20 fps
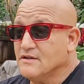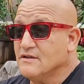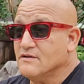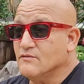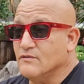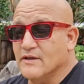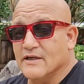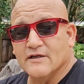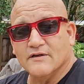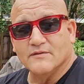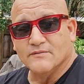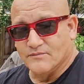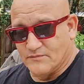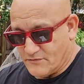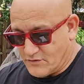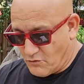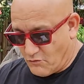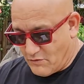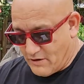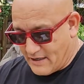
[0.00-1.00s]
Well,
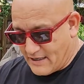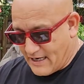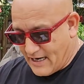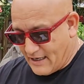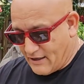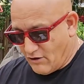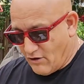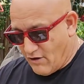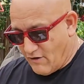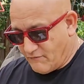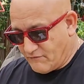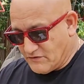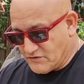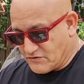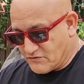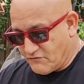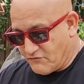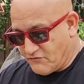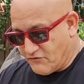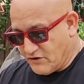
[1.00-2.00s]
the Red Eye Loft is
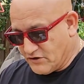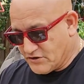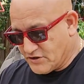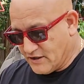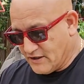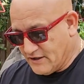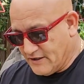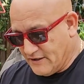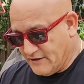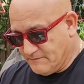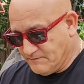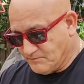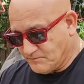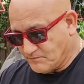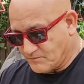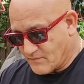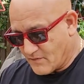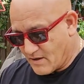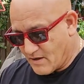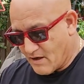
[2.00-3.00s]
officially
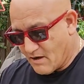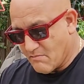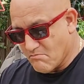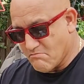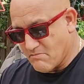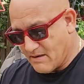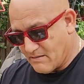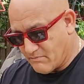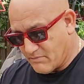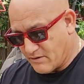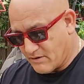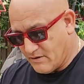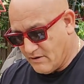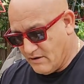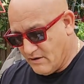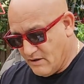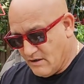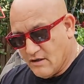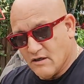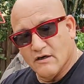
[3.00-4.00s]
a member
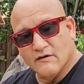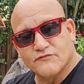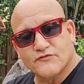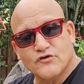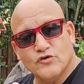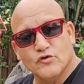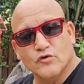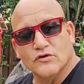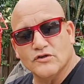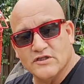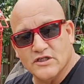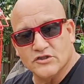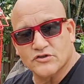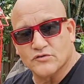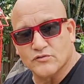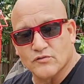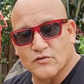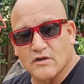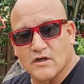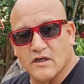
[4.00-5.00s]
of two
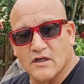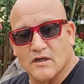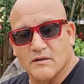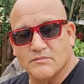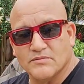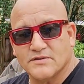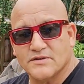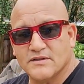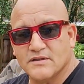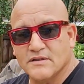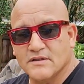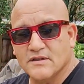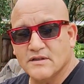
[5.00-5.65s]
additional clubs,